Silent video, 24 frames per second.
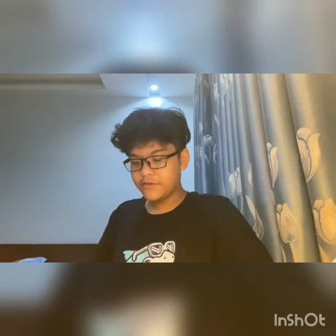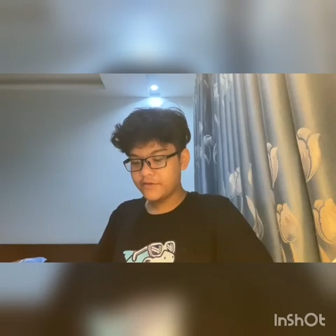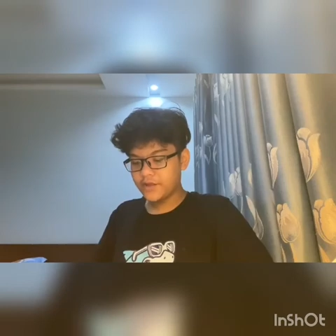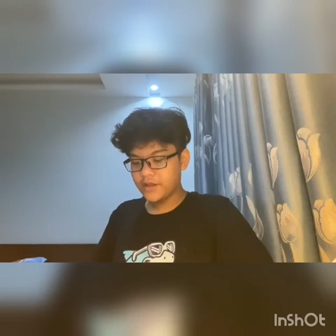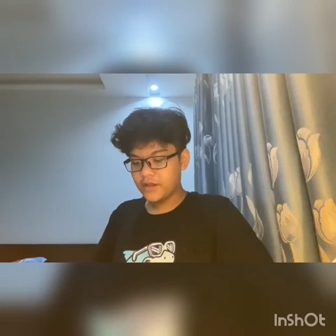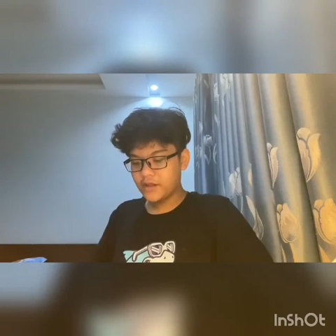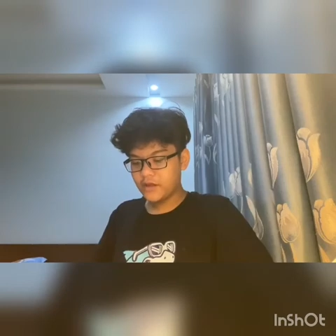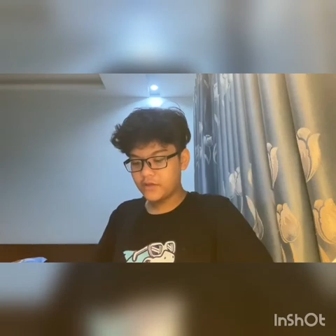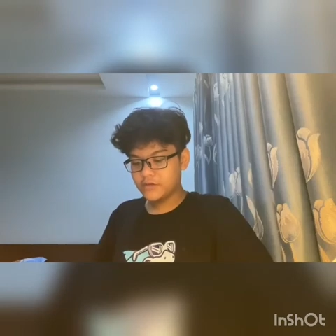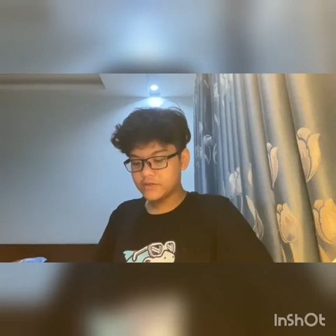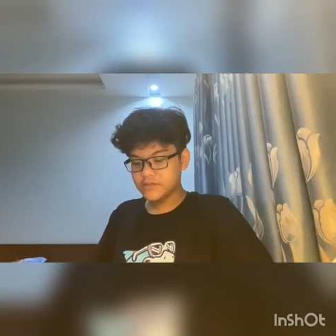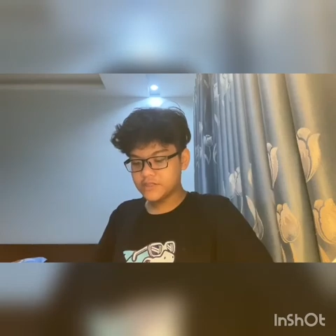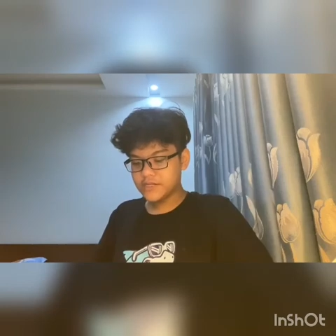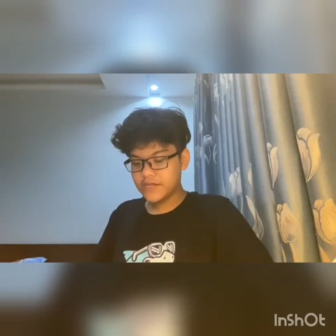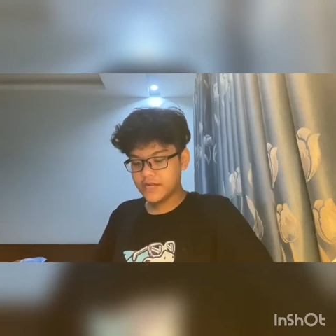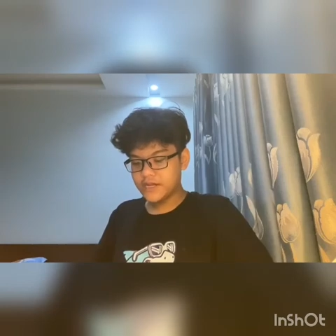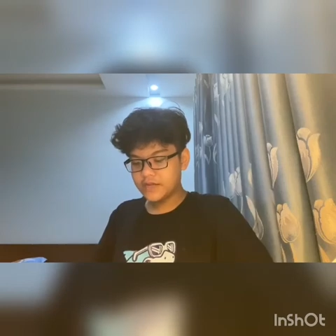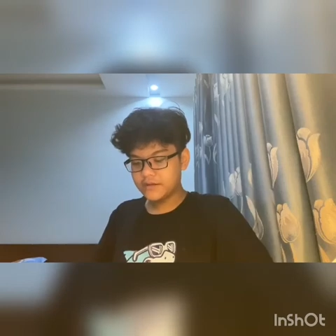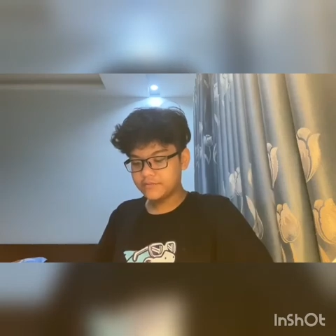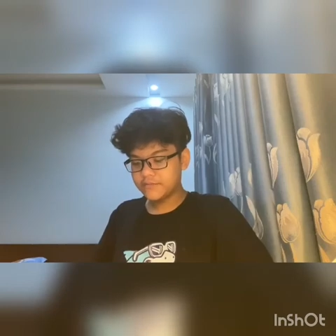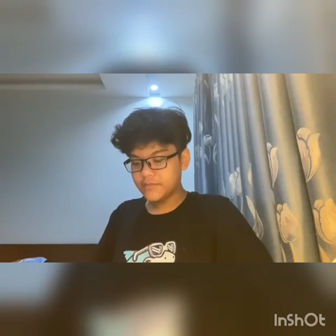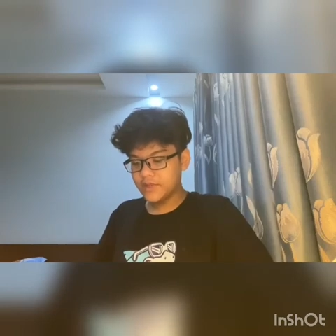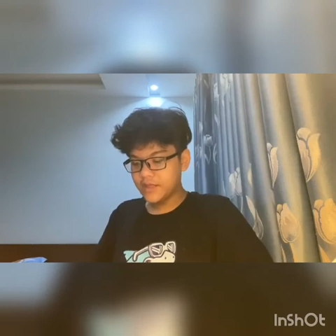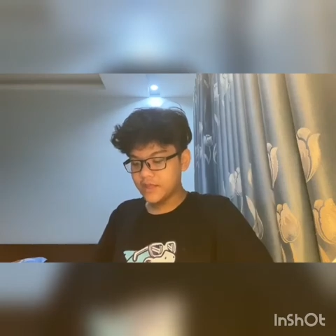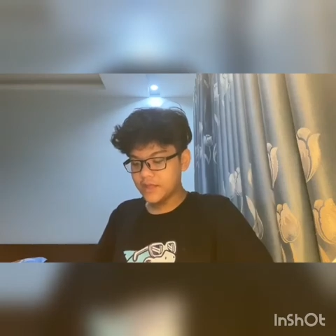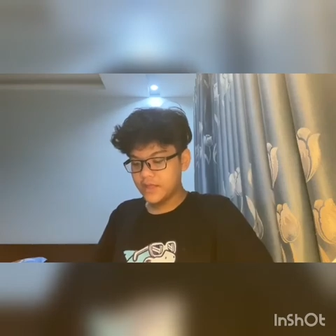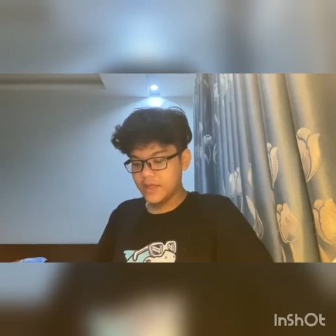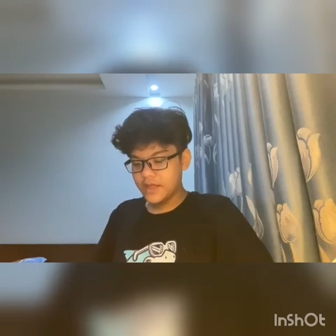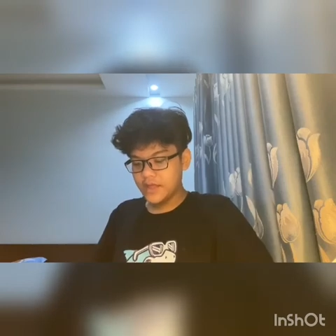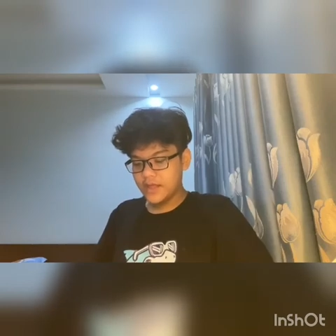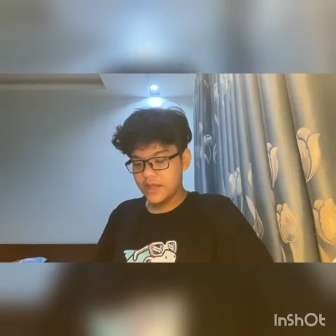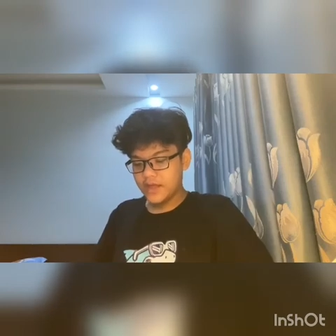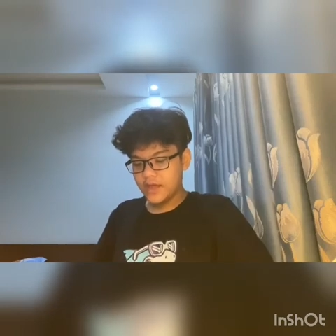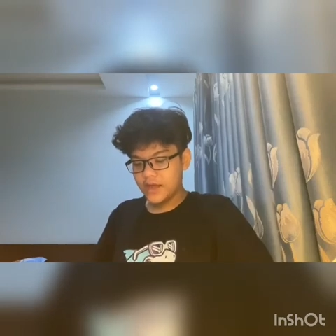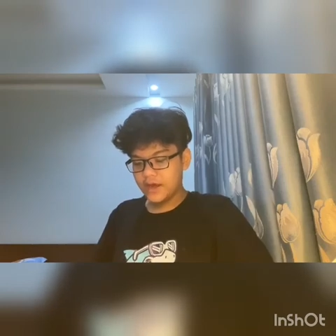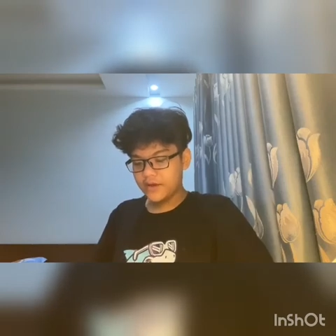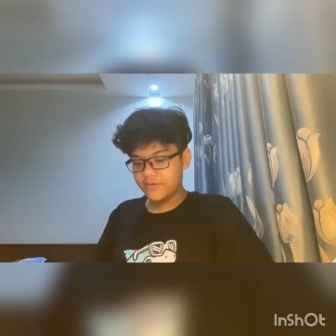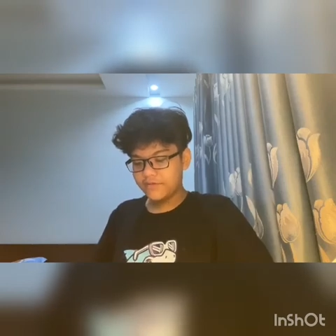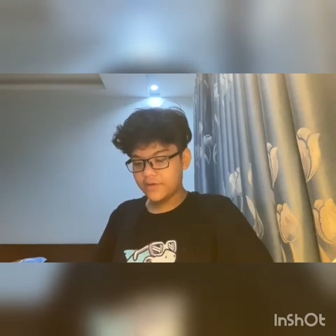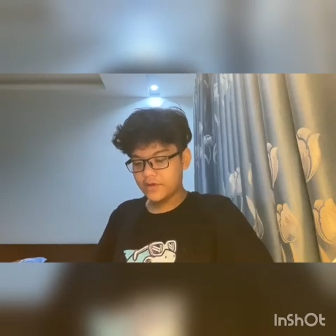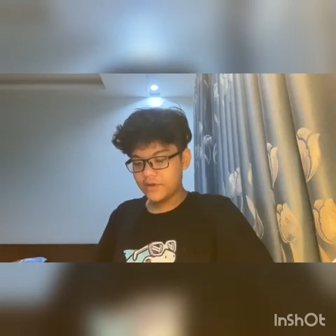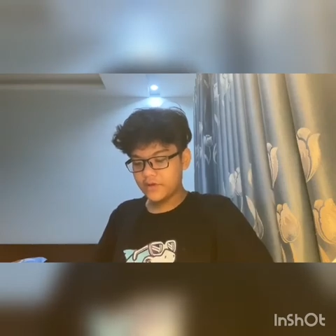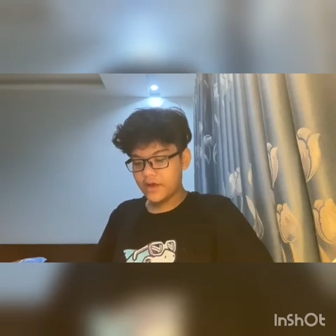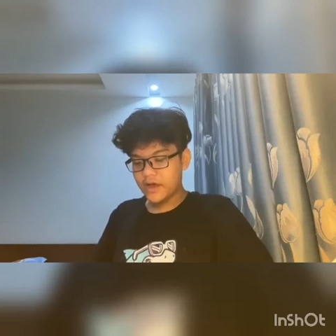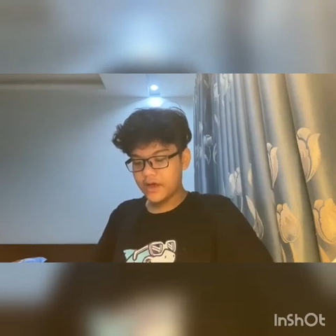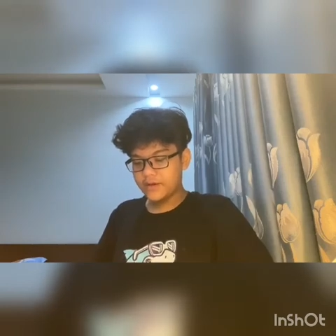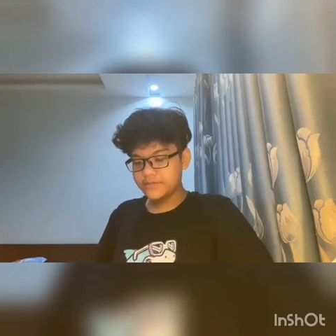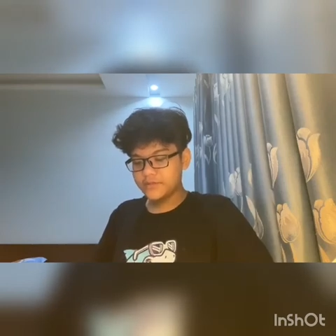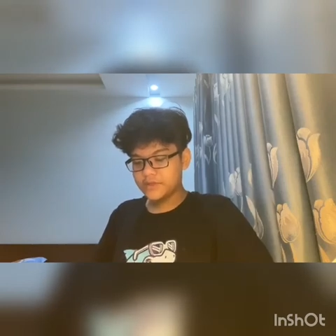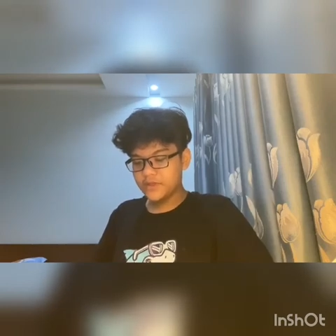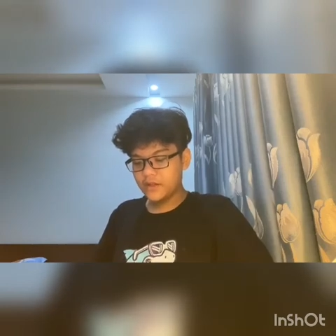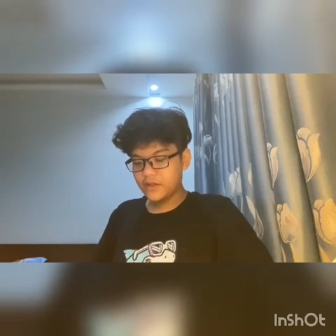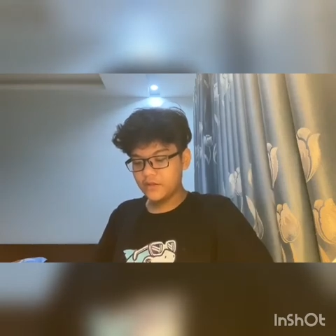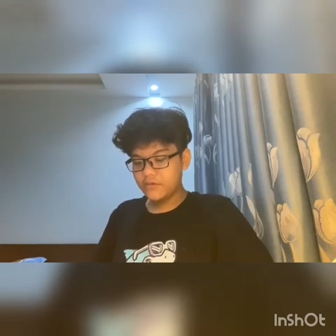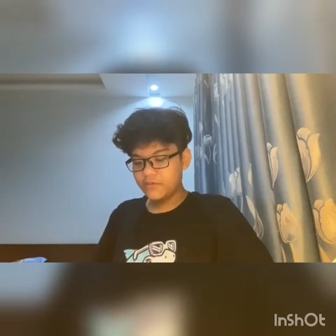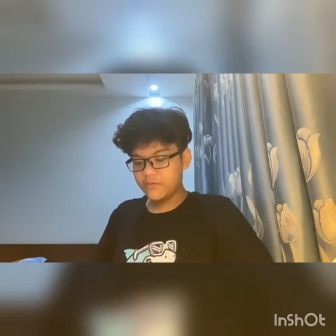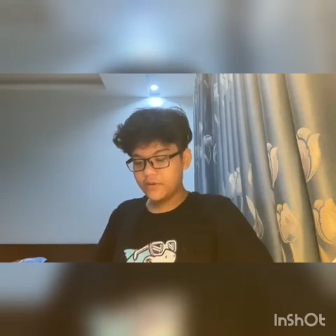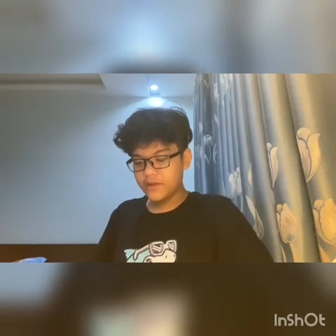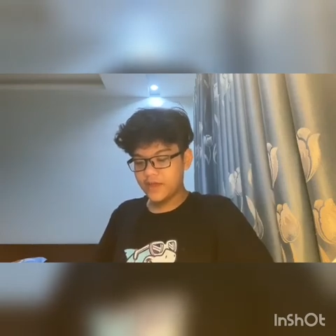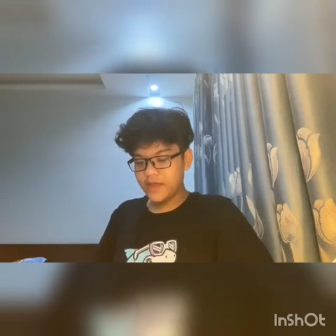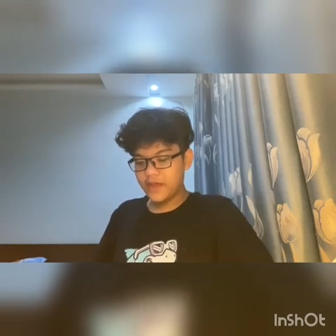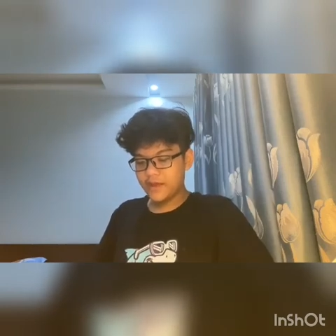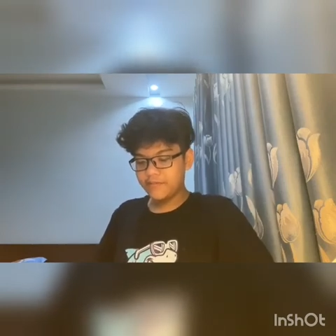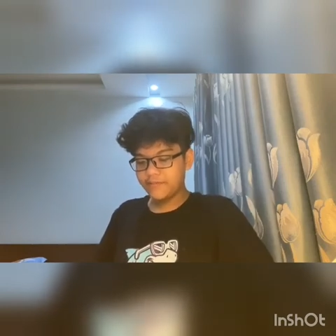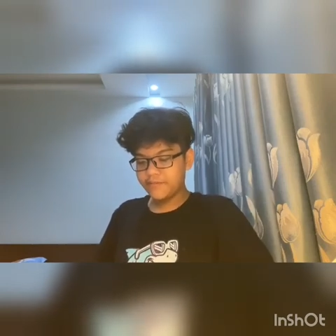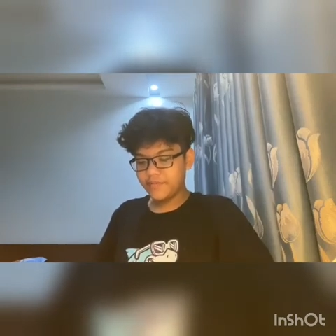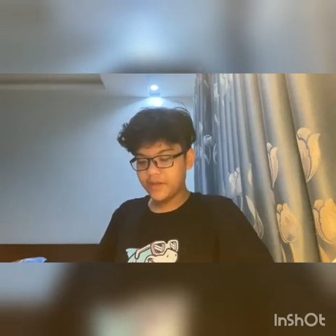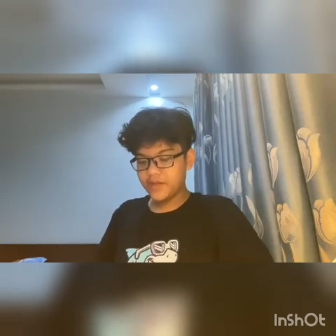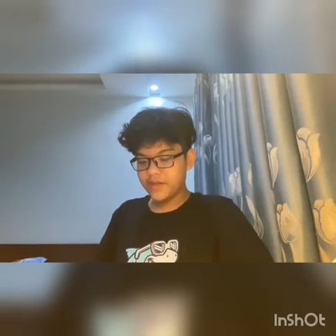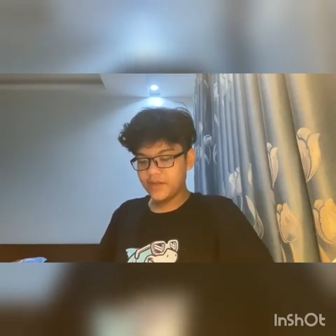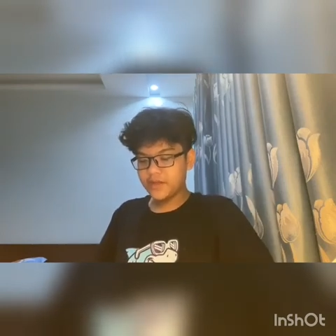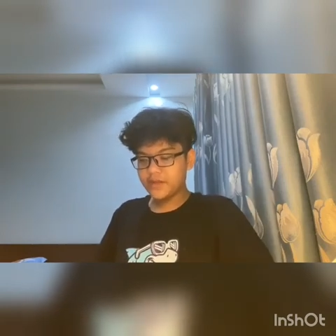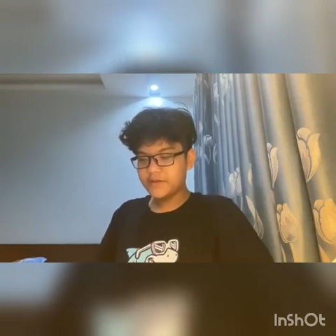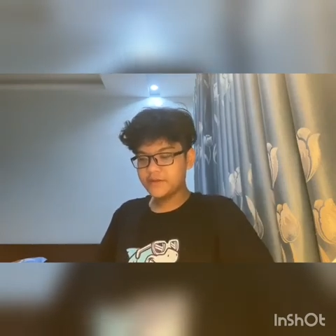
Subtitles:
long time, I felt absolutely happy.